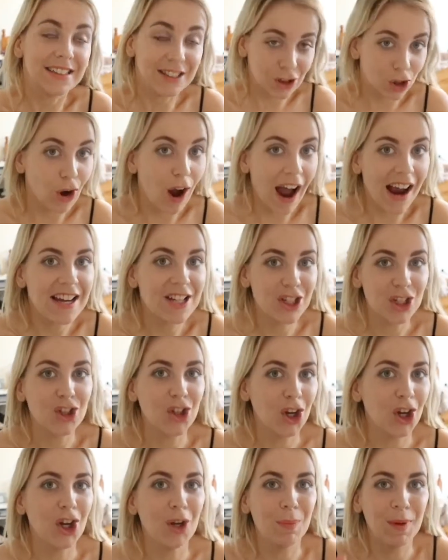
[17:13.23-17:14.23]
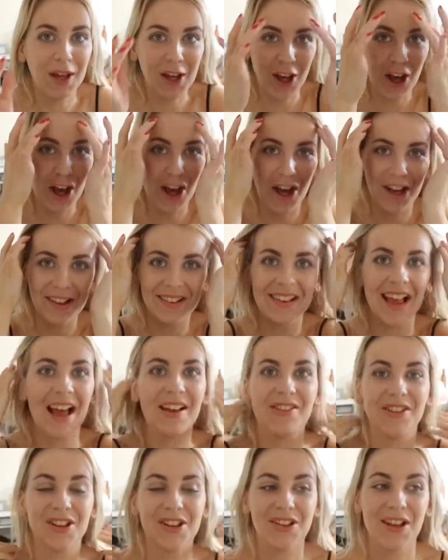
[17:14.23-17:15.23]
try to do because
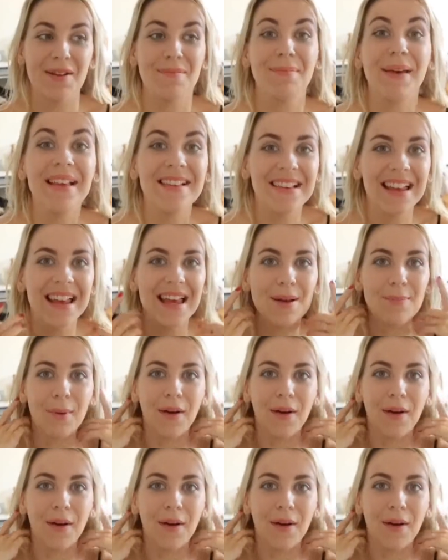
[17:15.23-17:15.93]
I'm just so busy.